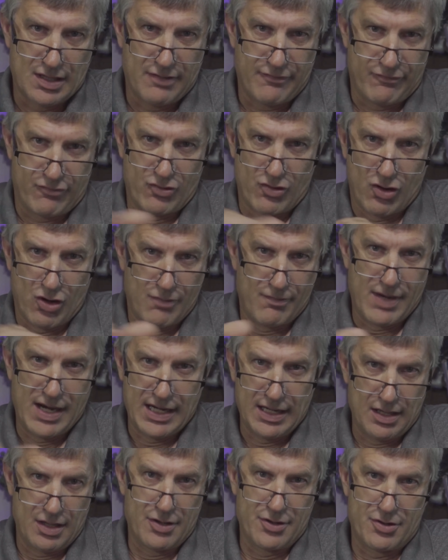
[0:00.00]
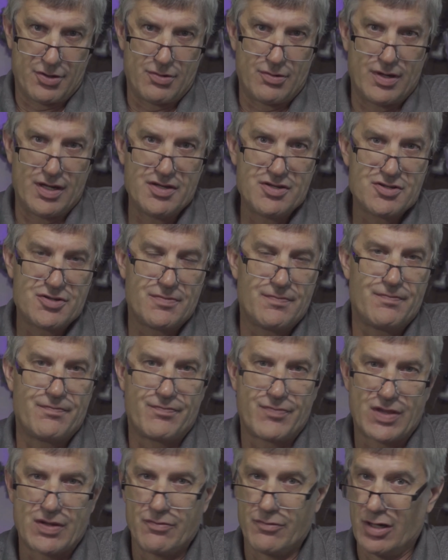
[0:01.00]
for all my little ones.
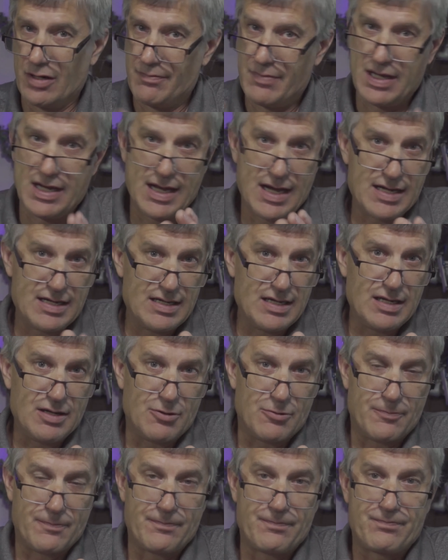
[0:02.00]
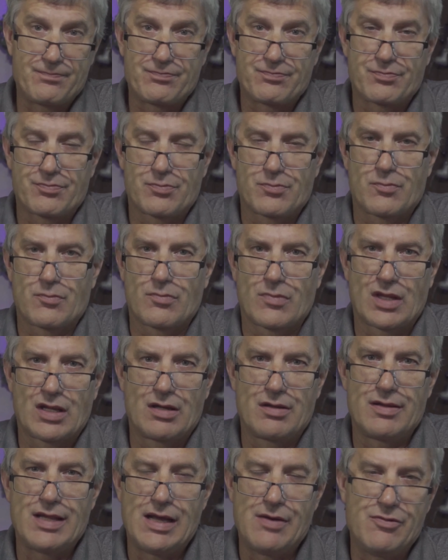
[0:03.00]
Would have been ideal.
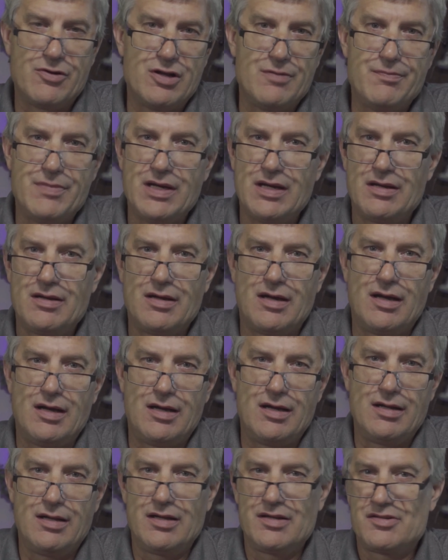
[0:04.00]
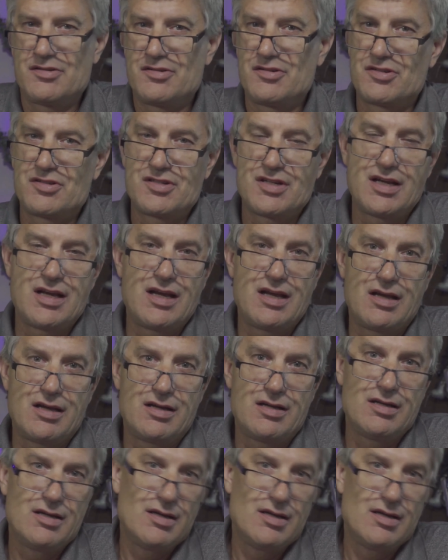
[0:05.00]
That would have been, let's just say,